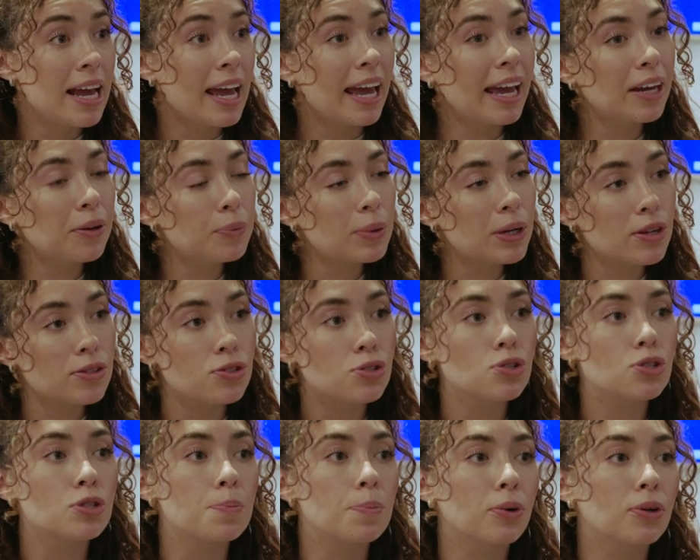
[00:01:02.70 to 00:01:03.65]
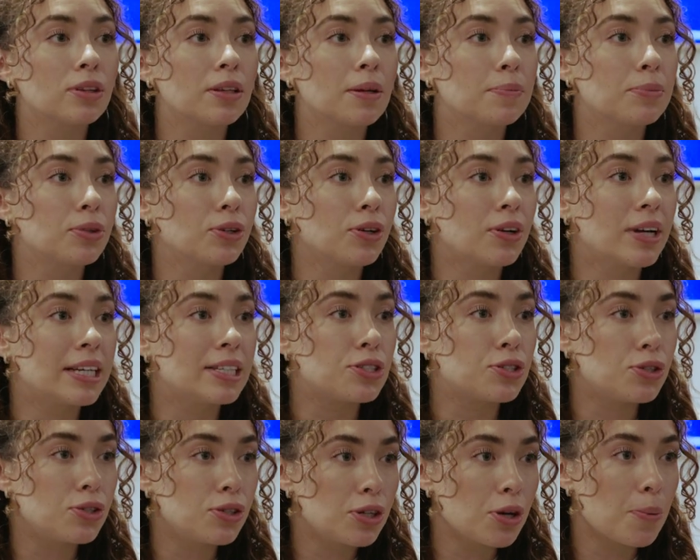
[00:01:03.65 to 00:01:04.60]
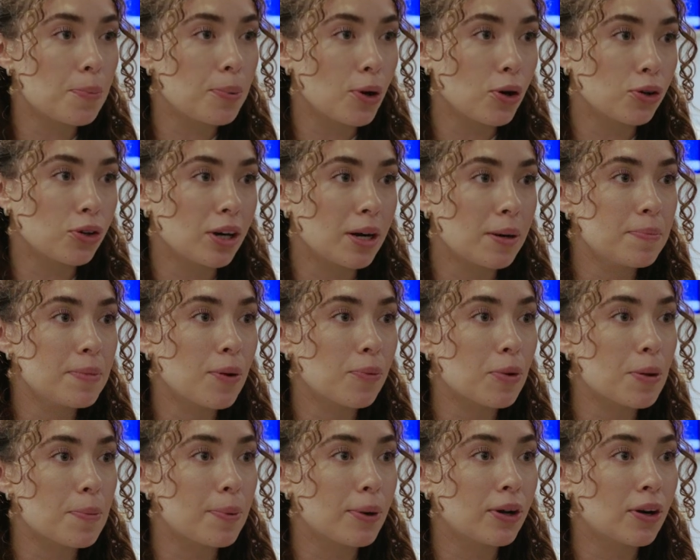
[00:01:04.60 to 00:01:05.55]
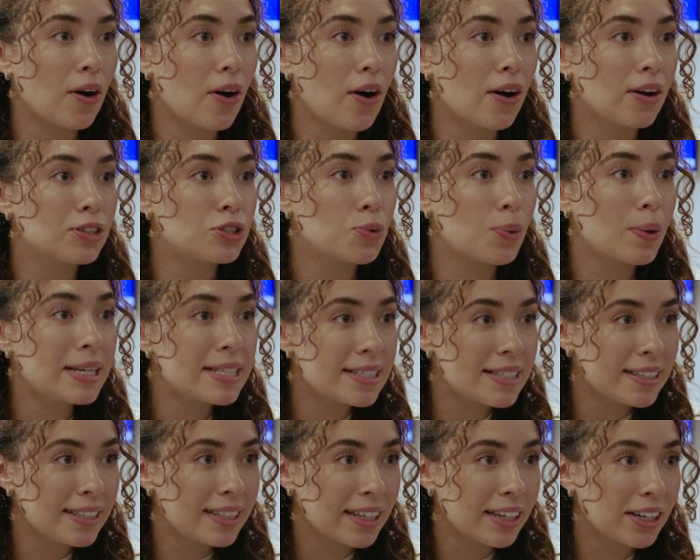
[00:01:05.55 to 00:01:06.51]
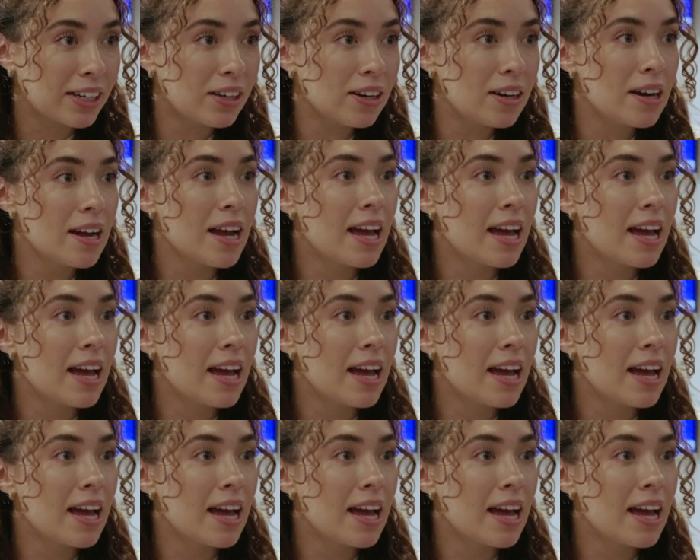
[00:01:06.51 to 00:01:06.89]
And we also support them through a studio program that we put on twice a year.